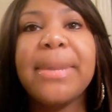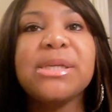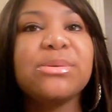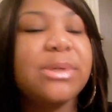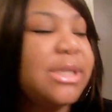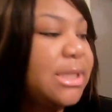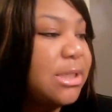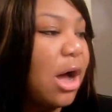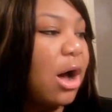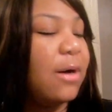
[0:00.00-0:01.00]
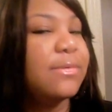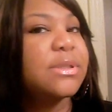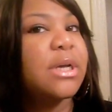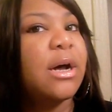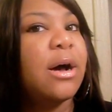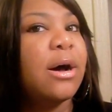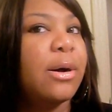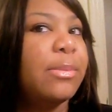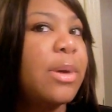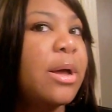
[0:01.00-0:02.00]
But it's really soft.
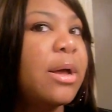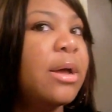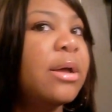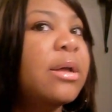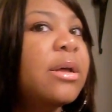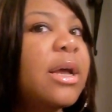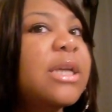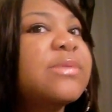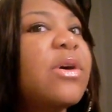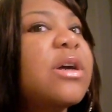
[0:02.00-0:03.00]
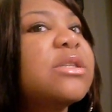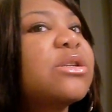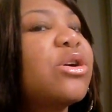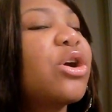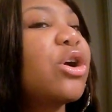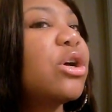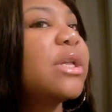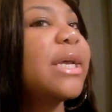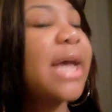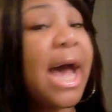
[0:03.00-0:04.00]
As far as
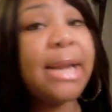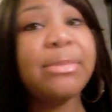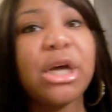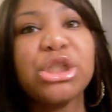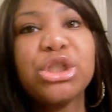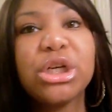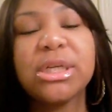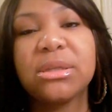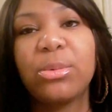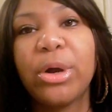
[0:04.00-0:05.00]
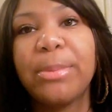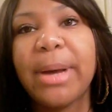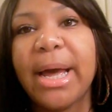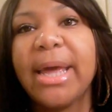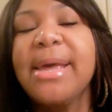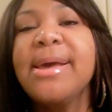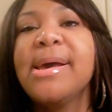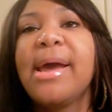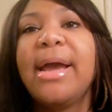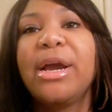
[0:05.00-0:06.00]
curling, I'm not sure because I wear my
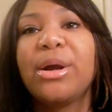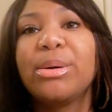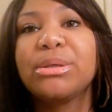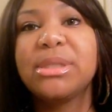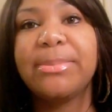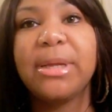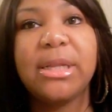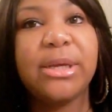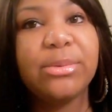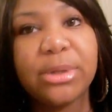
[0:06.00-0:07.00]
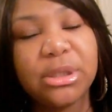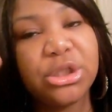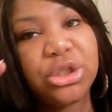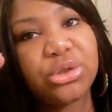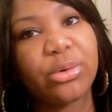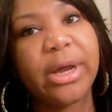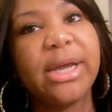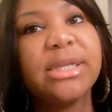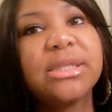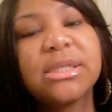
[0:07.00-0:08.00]
hair typically really
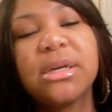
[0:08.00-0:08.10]
straight.